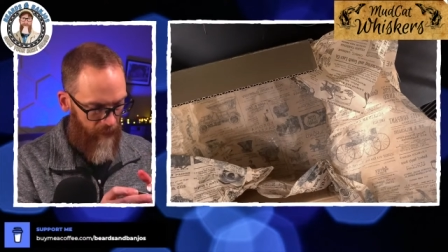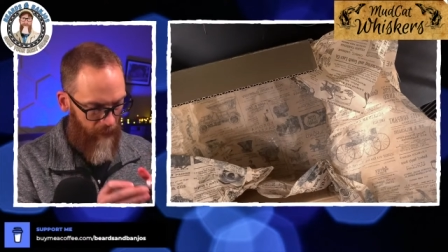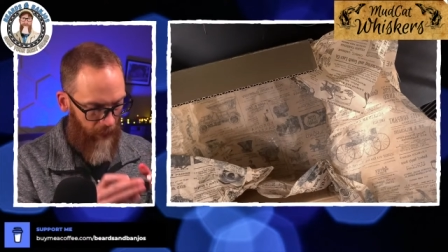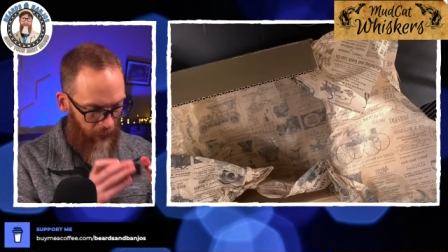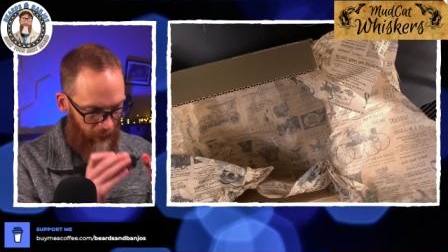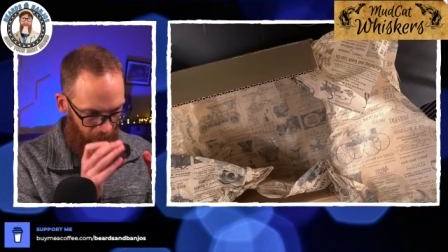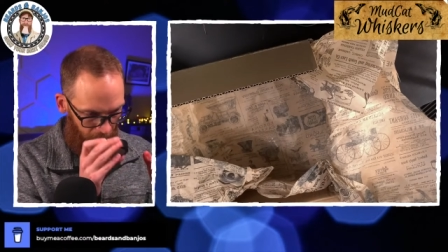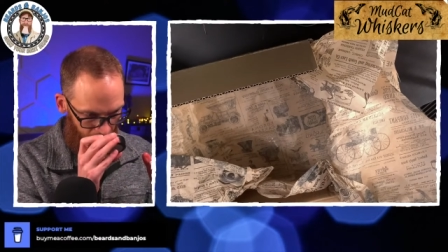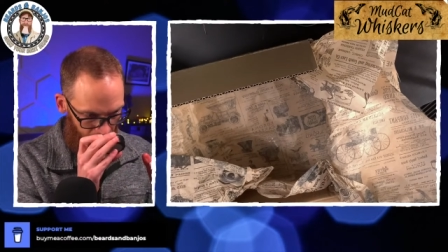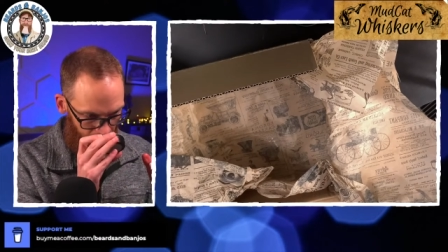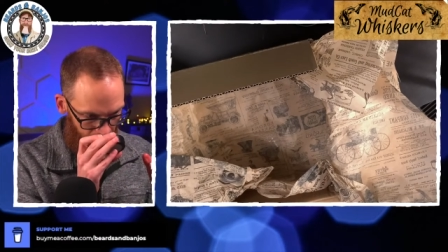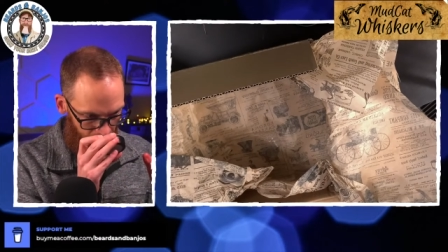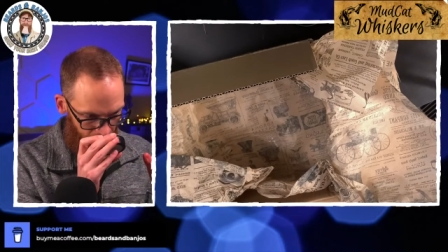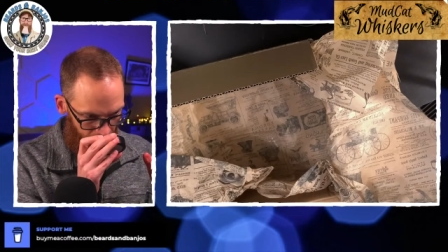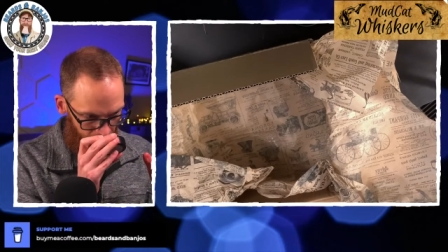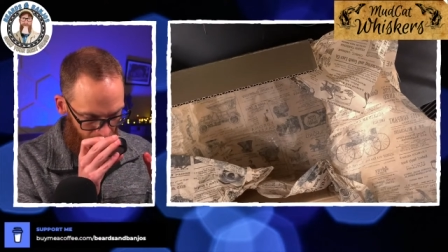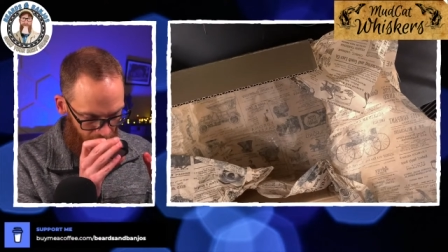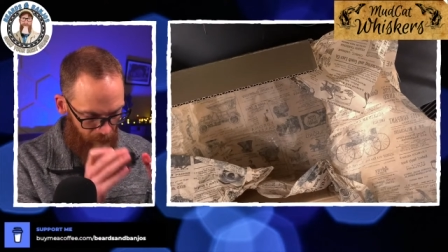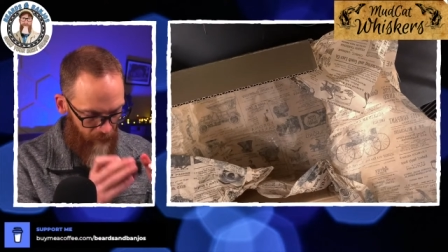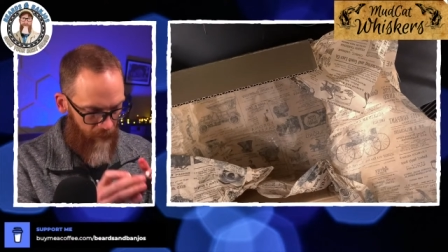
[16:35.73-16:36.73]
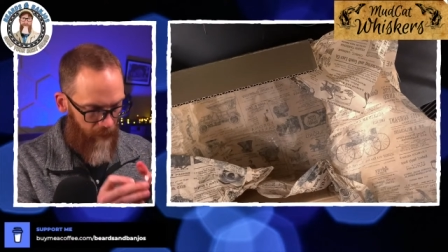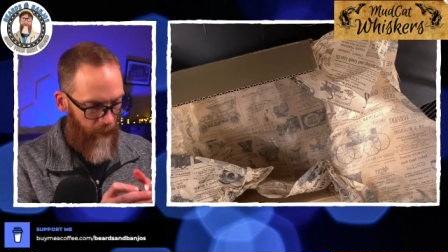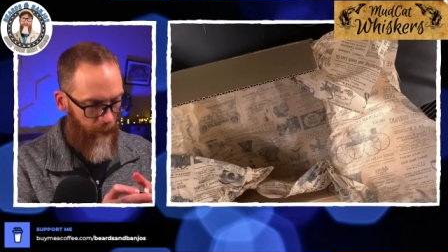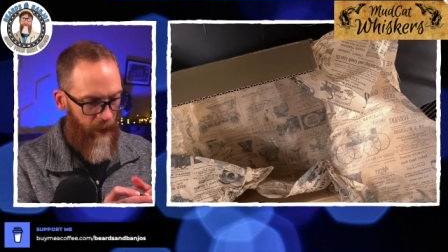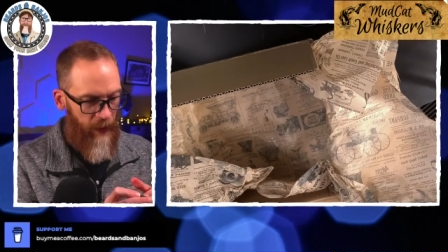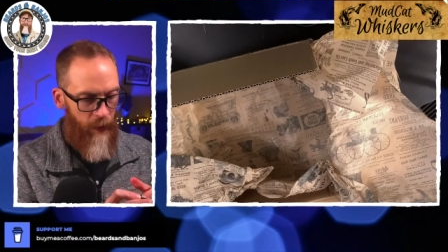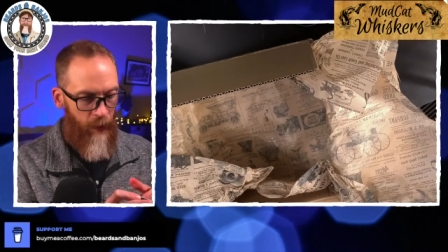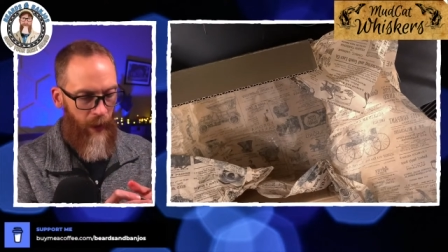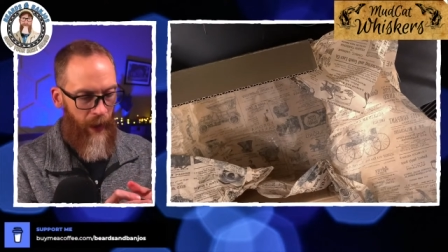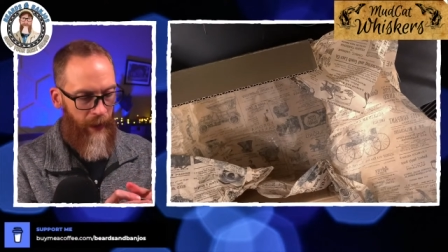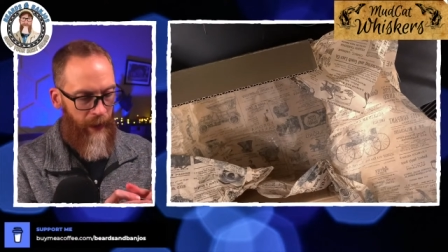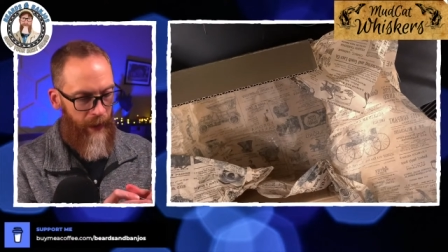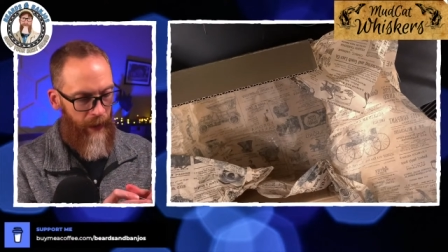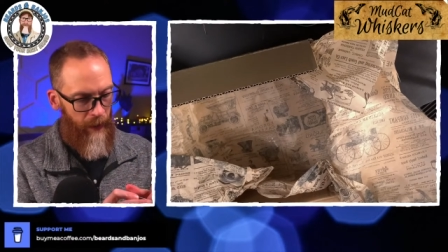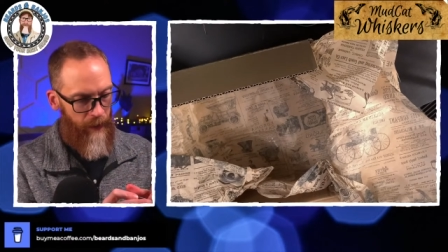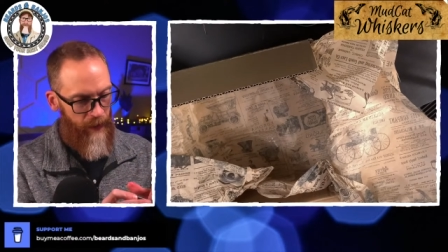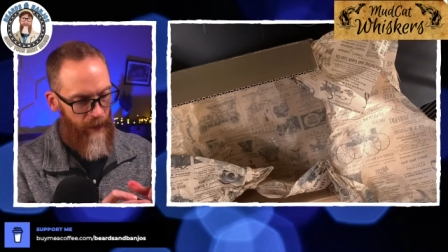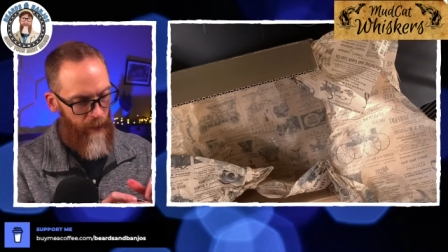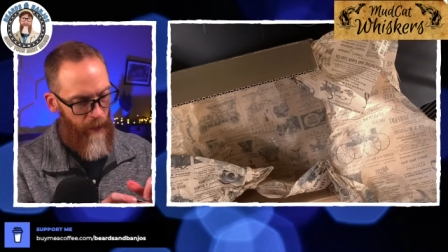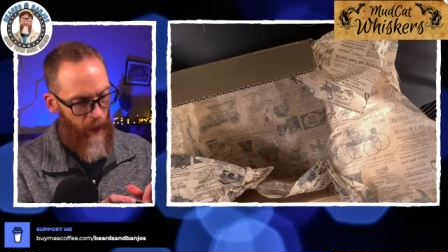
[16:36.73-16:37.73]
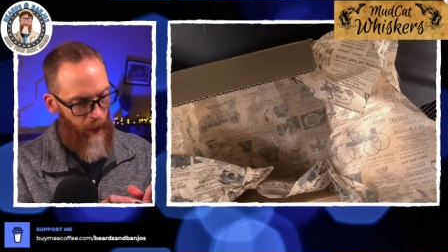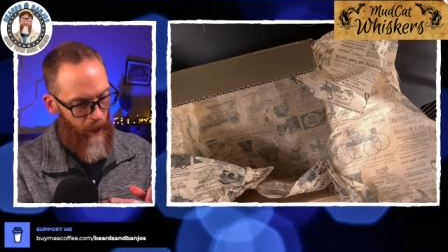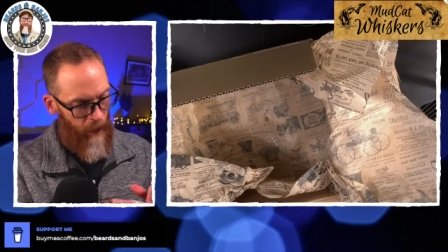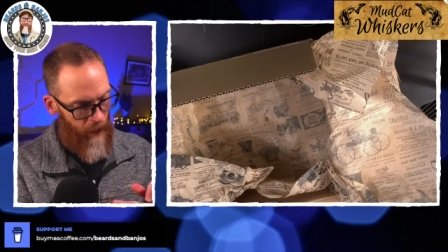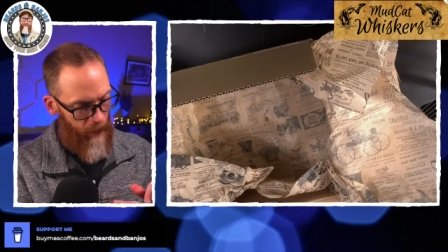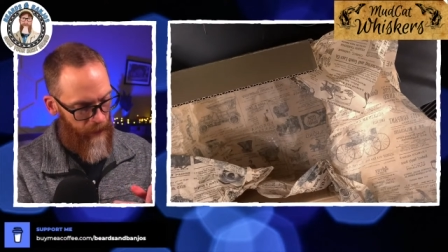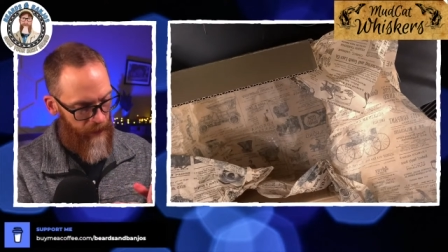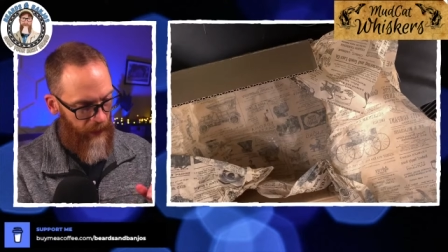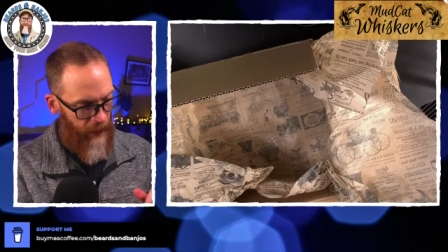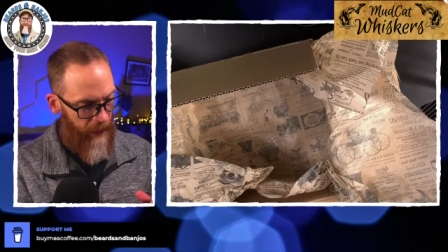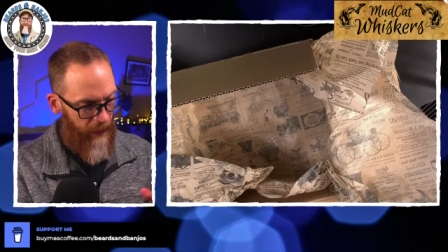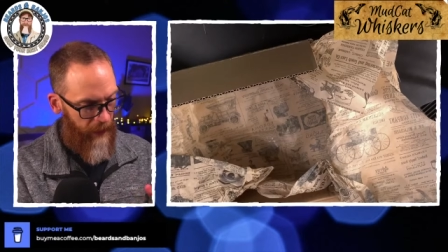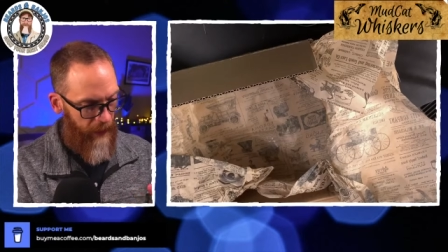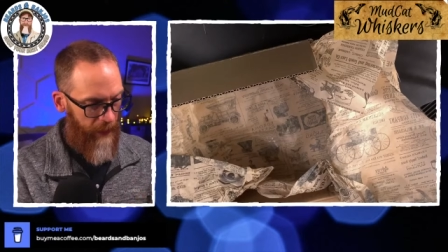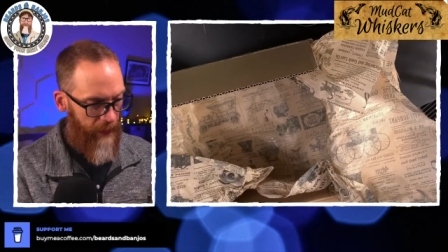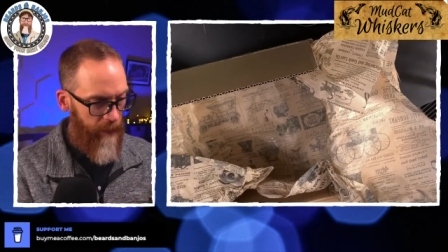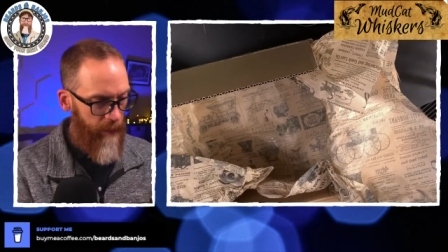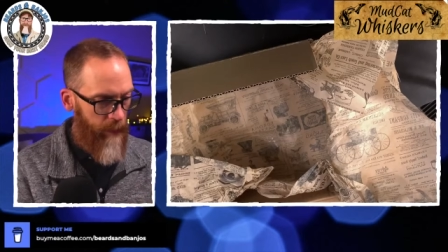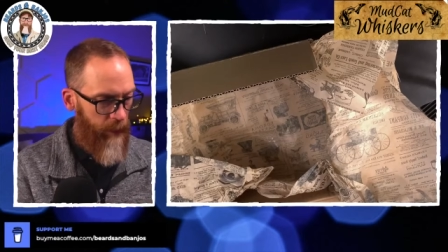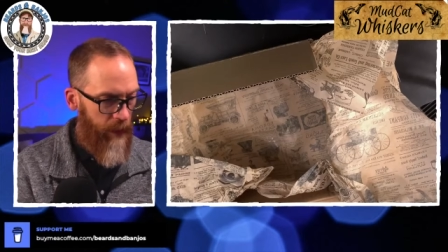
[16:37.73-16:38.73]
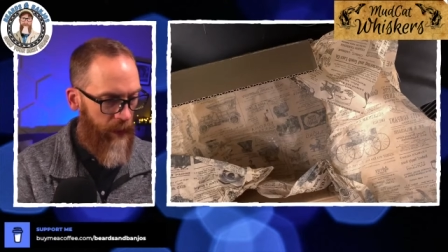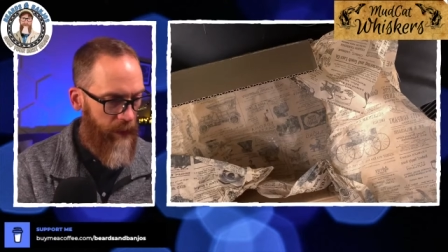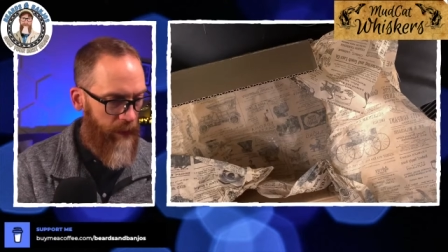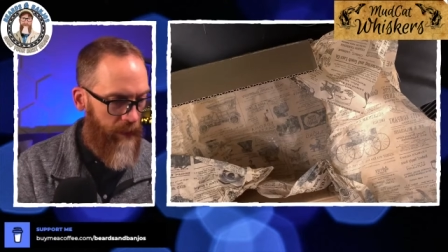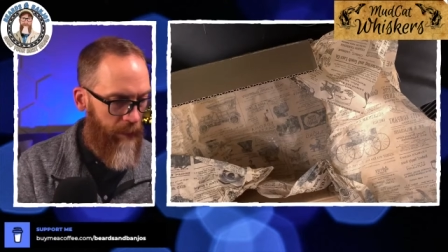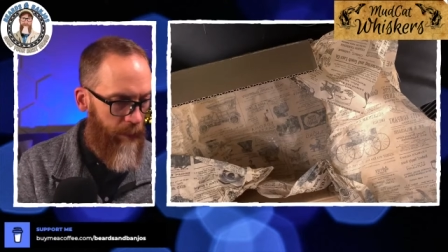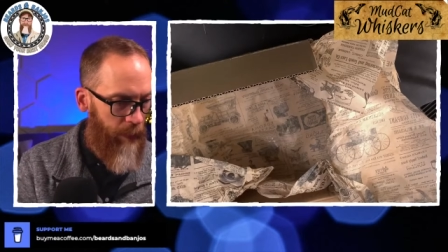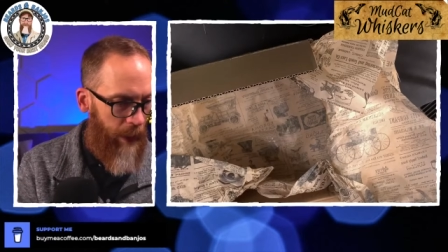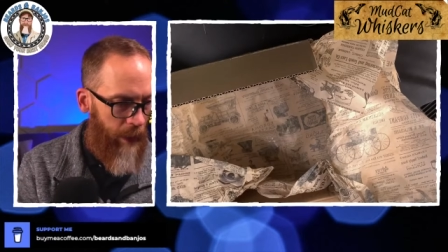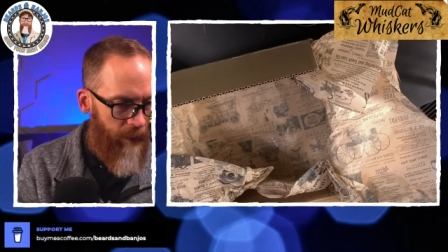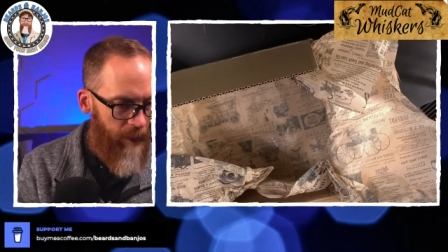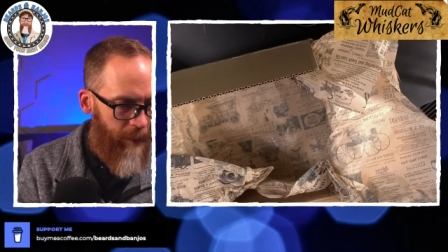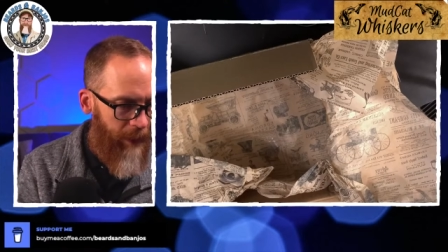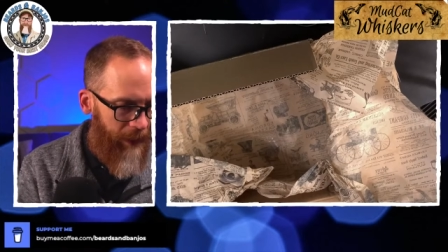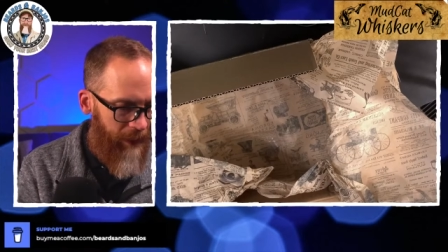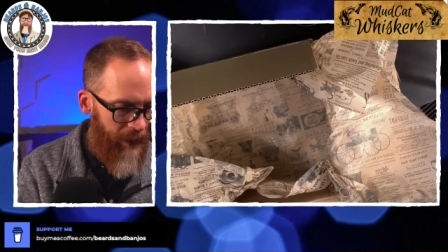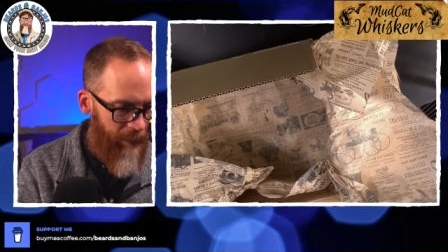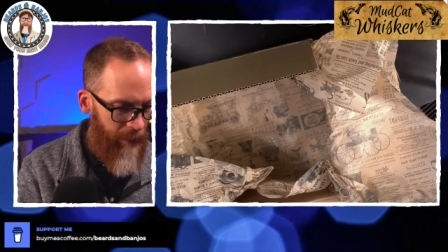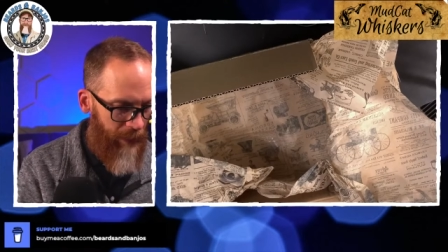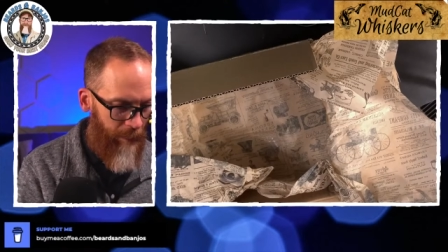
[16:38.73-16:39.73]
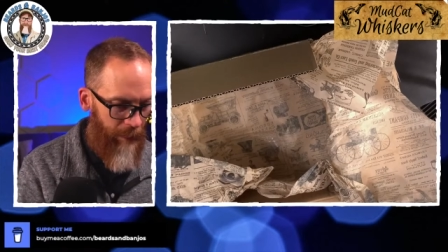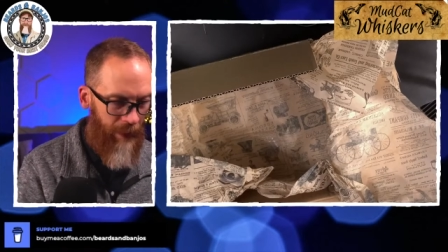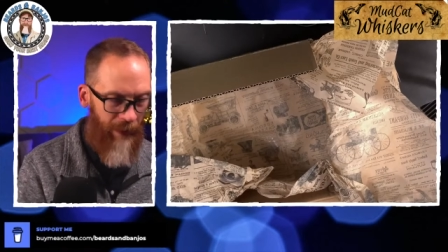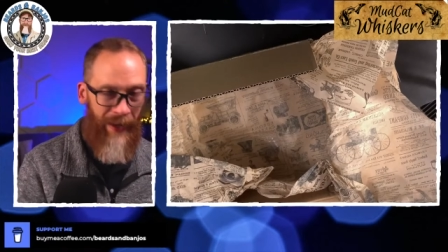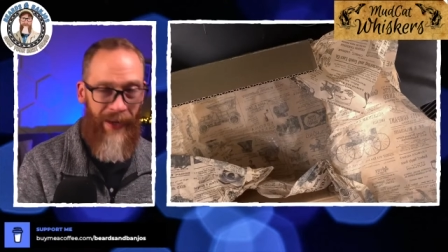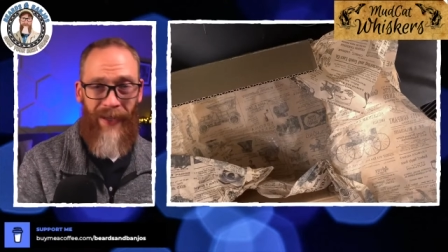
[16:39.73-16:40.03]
Yeah. Been trying out some balms lately, getting some balms back in my beard.